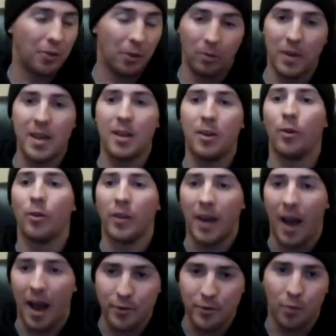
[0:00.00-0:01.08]
the leader, the
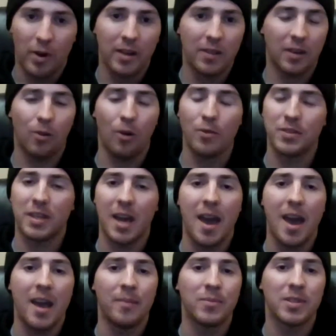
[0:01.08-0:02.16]
guy who's winning the close
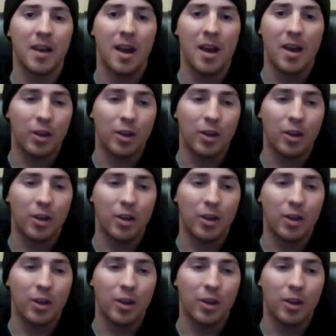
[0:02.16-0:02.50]
games,